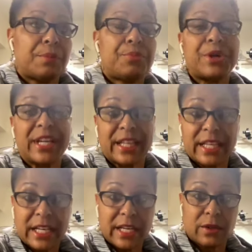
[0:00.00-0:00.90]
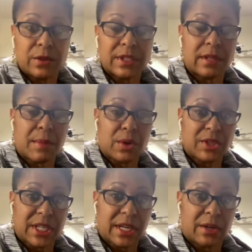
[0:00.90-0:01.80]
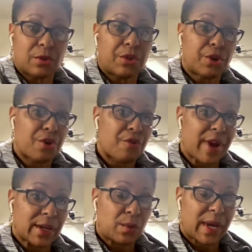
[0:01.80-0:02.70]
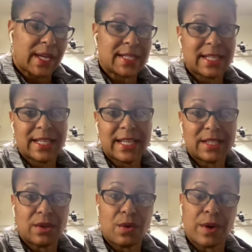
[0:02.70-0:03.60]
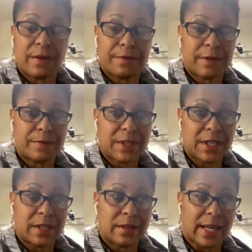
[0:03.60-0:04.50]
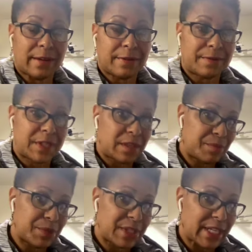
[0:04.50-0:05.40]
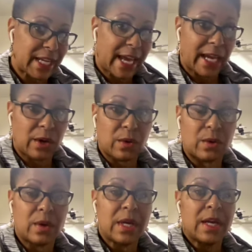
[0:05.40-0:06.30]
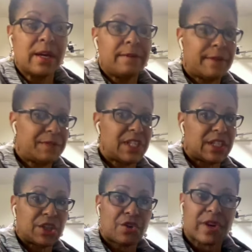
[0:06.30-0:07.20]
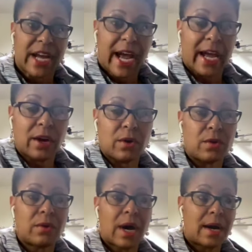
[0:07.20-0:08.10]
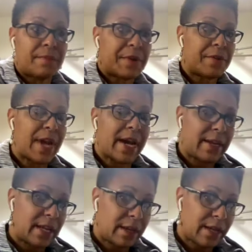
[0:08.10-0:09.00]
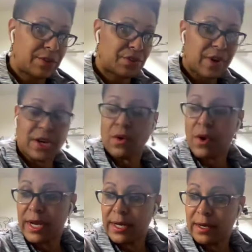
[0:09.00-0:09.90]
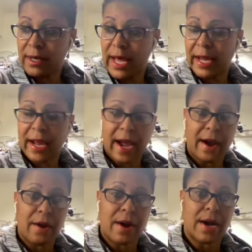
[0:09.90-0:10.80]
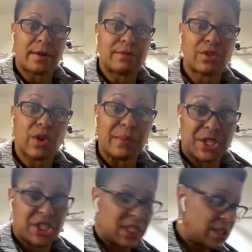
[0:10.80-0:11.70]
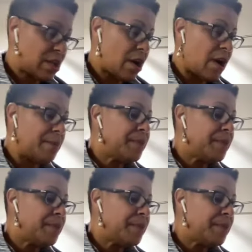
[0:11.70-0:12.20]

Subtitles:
putting in the needles in the multi-needle the correct way, because they need to go on a 15% angle, 15-degree angle. They're not straight on like our sewing machines are.